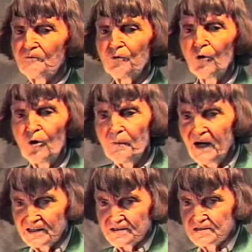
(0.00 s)
four
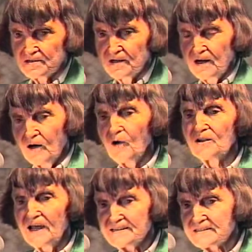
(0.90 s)
months on
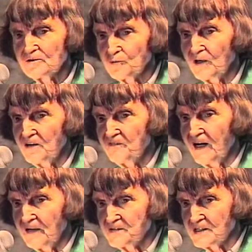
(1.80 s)
less than
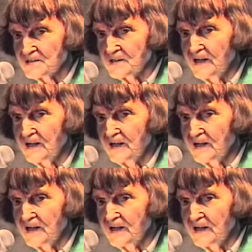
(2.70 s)
25 cents a